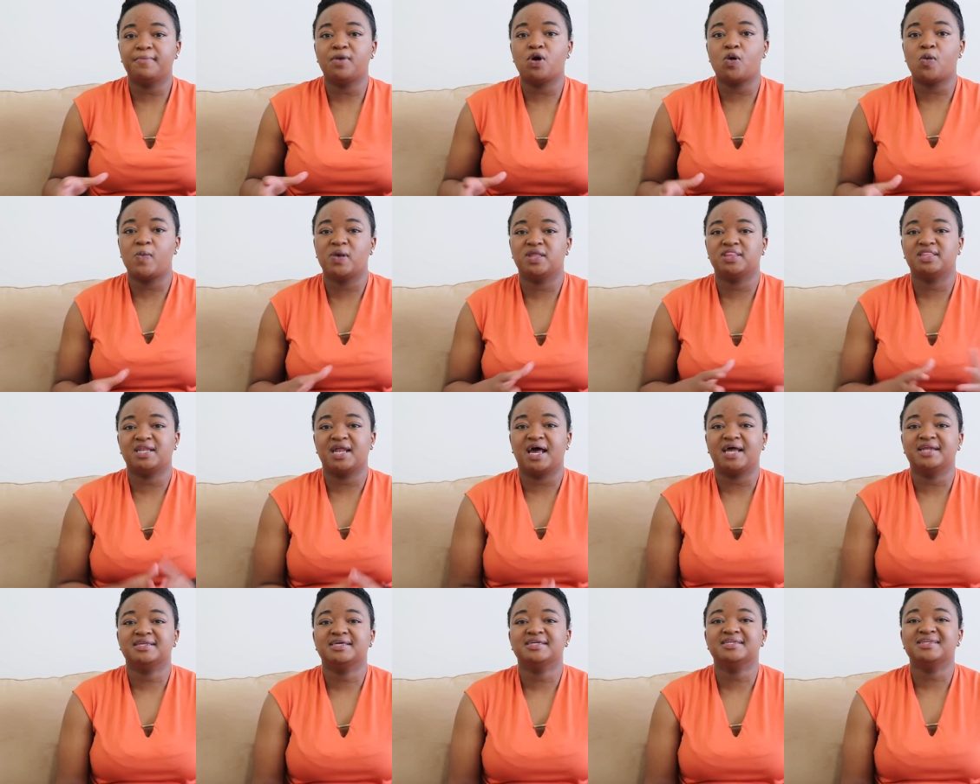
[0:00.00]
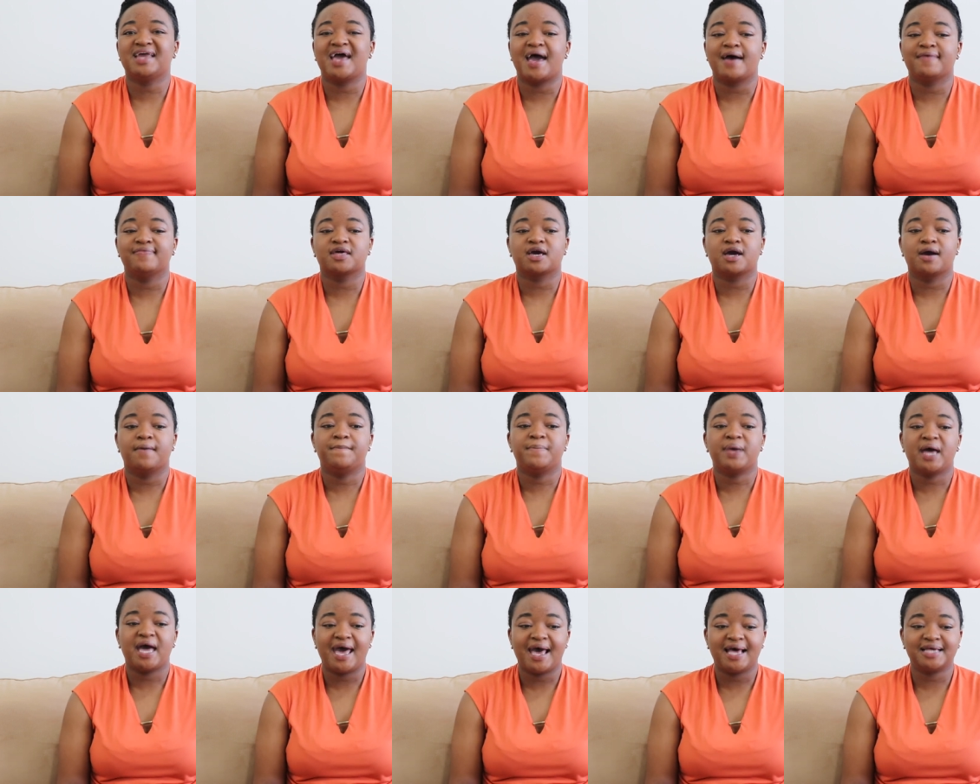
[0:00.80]
moment that I didn't have the
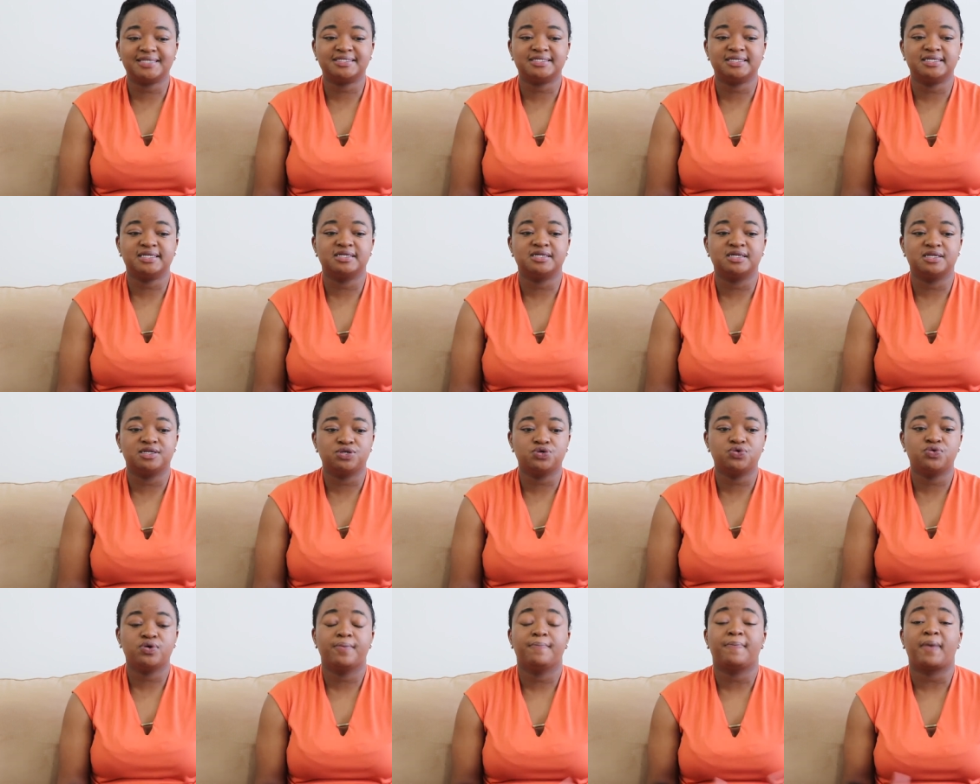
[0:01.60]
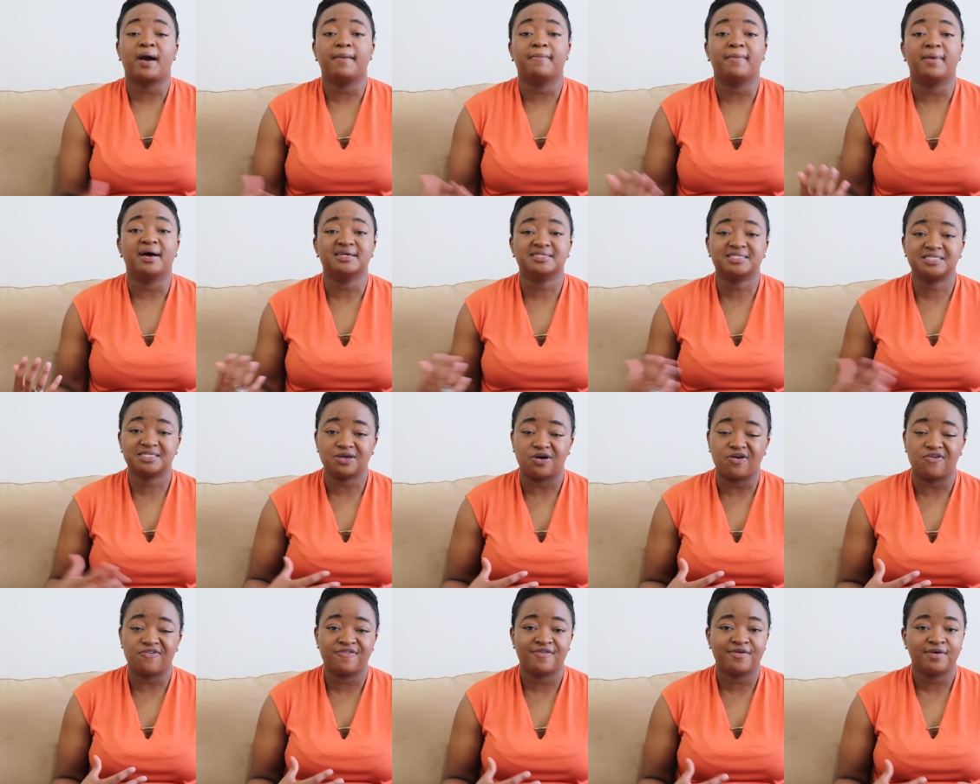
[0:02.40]
capacity to do it by
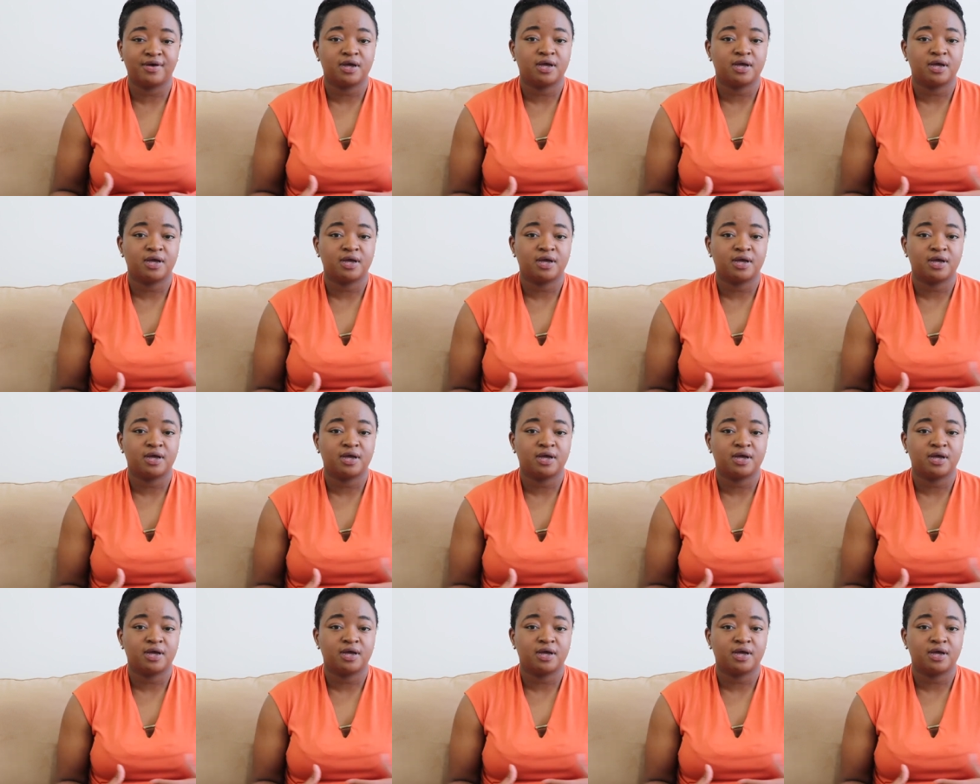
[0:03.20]
myself.